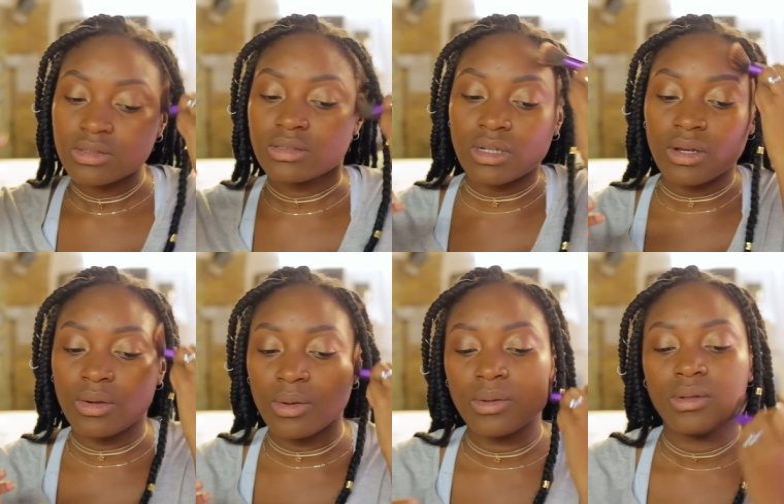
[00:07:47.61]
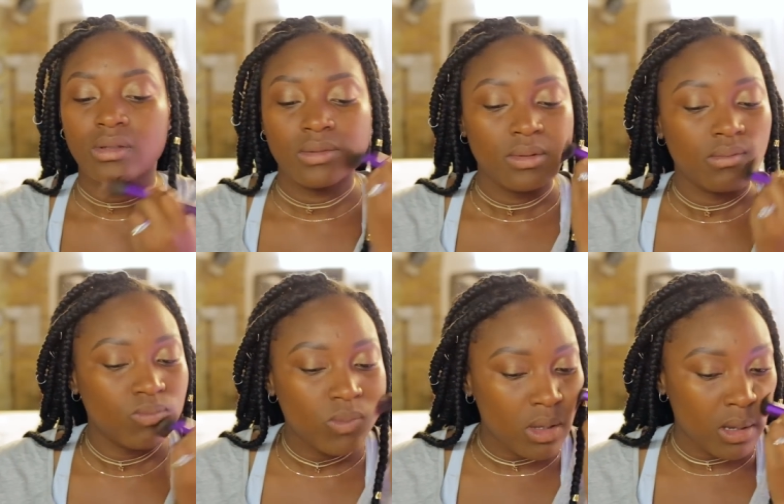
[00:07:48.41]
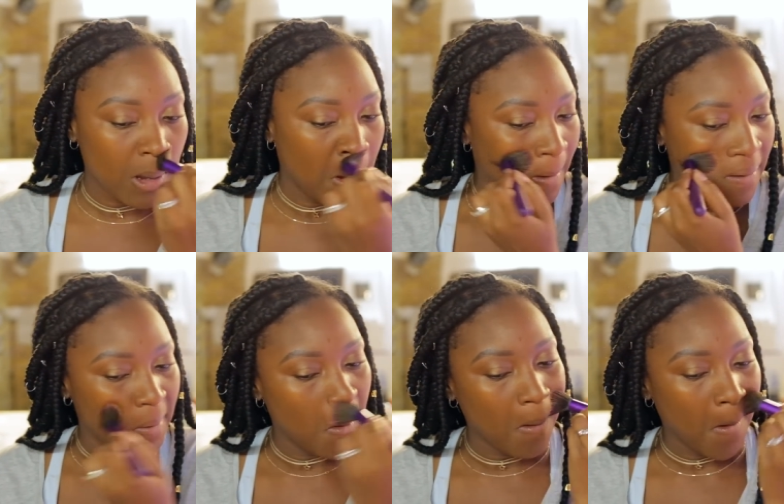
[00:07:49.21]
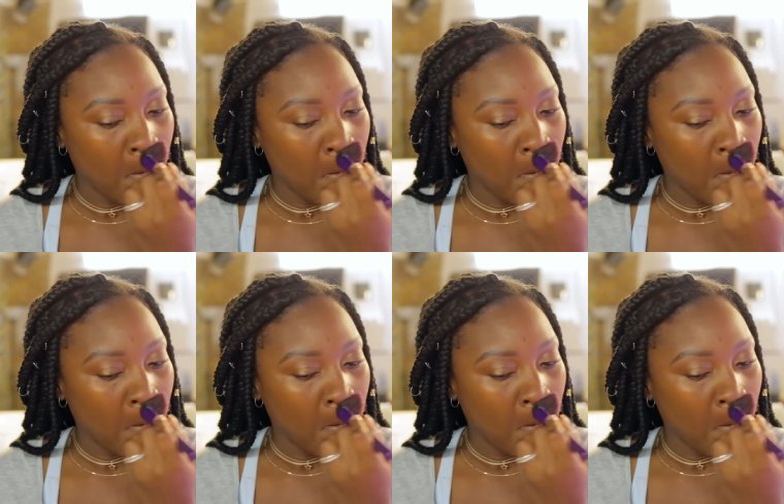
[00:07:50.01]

So, yeah. But